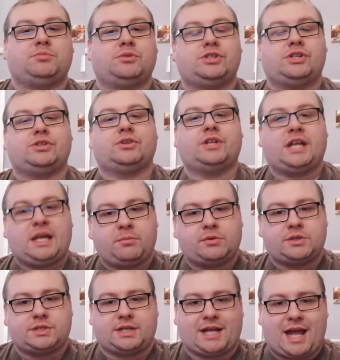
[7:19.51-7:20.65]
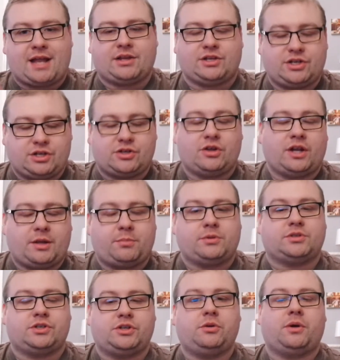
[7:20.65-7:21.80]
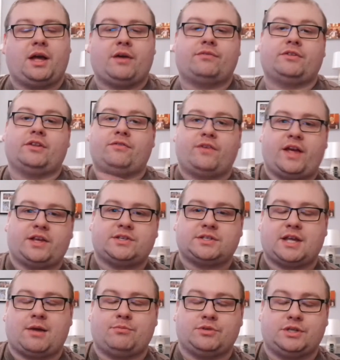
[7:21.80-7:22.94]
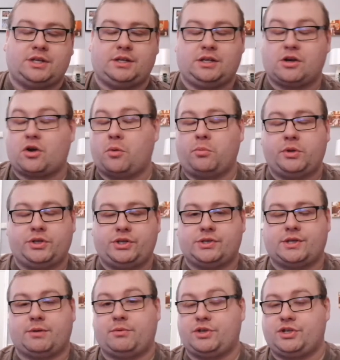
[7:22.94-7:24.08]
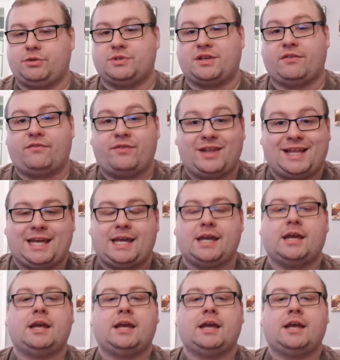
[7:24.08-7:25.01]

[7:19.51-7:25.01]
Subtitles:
but she's unable to do it after the first time she accomplishes it when she was a filly,